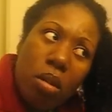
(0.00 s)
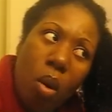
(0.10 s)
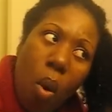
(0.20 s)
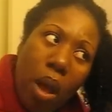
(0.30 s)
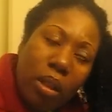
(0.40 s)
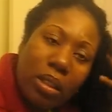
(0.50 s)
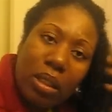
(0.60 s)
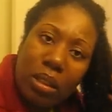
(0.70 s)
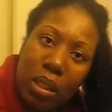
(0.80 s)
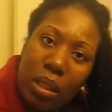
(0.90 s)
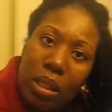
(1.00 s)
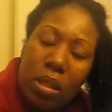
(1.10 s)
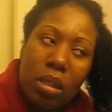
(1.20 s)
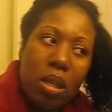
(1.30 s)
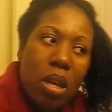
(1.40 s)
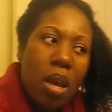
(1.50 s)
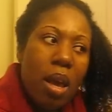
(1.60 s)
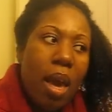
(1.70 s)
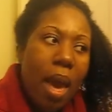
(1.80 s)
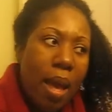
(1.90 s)
Oil is a sealant,
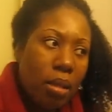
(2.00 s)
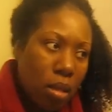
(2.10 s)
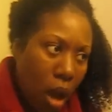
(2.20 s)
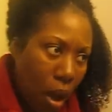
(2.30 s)
and